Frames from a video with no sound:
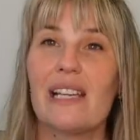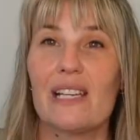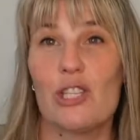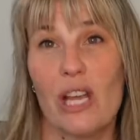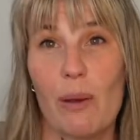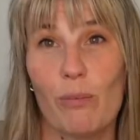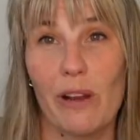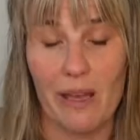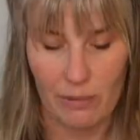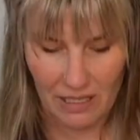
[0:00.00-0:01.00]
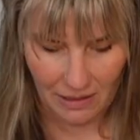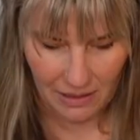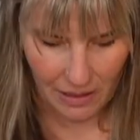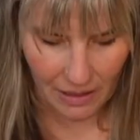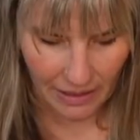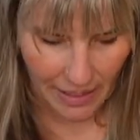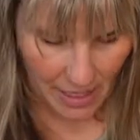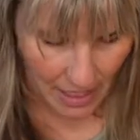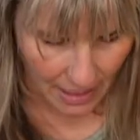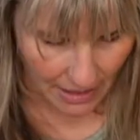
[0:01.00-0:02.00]
like a chambray, but it's dark.
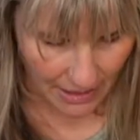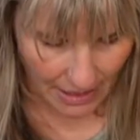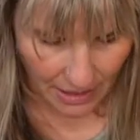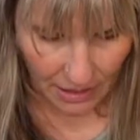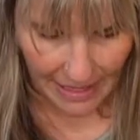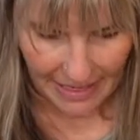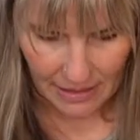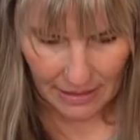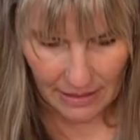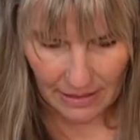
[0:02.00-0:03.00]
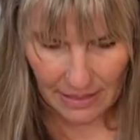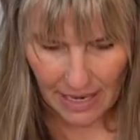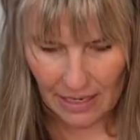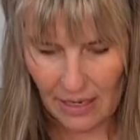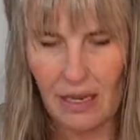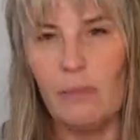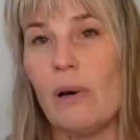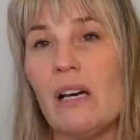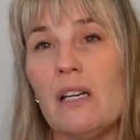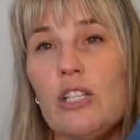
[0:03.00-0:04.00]
It's a light denim
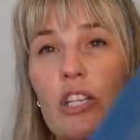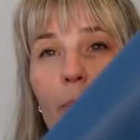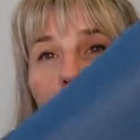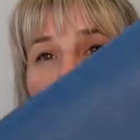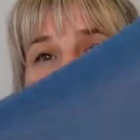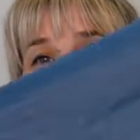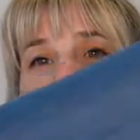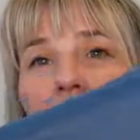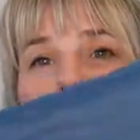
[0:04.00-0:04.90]
jumper.